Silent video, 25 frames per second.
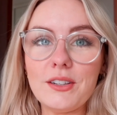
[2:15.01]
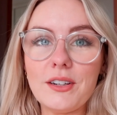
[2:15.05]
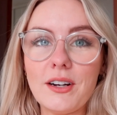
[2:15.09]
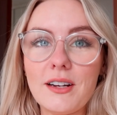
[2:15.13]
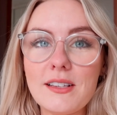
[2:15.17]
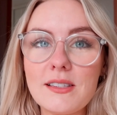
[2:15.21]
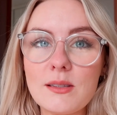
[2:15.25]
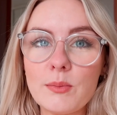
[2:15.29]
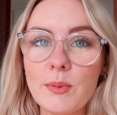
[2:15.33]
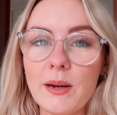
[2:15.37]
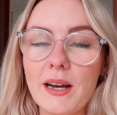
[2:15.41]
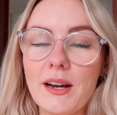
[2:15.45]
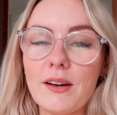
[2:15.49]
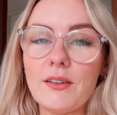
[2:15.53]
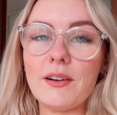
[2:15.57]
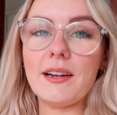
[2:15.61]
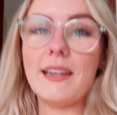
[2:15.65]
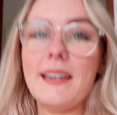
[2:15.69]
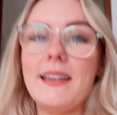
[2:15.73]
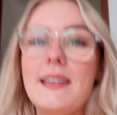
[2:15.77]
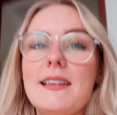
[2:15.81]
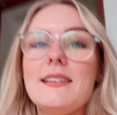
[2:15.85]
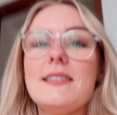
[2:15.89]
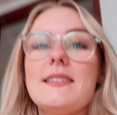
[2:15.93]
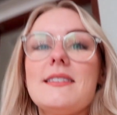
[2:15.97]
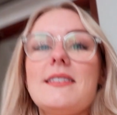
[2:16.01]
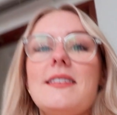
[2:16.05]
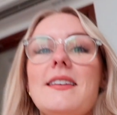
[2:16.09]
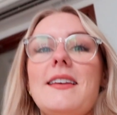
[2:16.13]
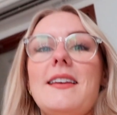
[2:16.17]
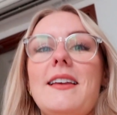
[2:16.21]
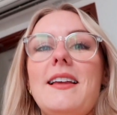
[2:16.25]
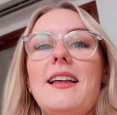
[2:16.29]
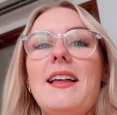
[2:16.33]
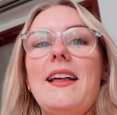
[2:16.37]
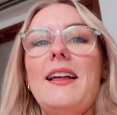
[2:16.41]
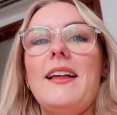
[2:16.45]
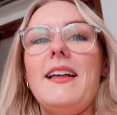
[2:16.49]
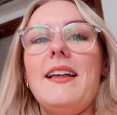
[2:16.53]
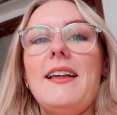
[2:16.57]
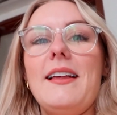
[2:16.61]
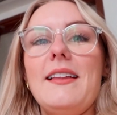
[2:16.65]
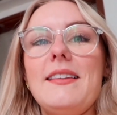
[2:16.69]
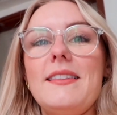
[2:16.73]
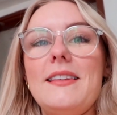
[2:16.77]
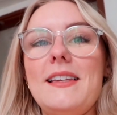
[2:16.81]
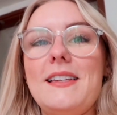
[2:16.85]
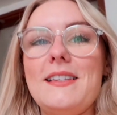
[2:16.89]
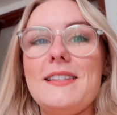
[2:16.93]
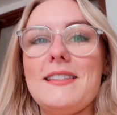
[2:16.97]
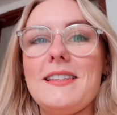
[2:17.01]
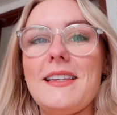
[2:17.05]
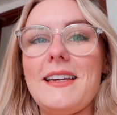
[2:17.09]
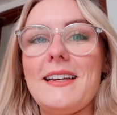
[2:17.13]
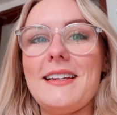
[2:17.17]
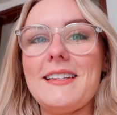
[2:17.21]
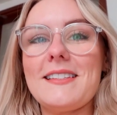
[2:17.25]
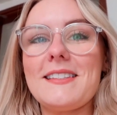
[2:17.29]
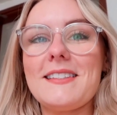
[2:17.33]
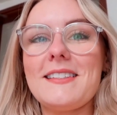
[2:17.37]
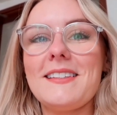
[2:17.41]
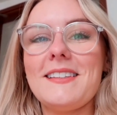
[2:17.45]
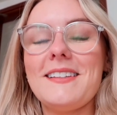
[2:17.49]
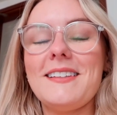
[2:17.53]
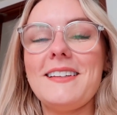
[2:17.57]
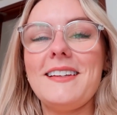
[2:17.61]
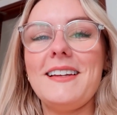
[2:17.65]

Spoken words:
guys about is these things.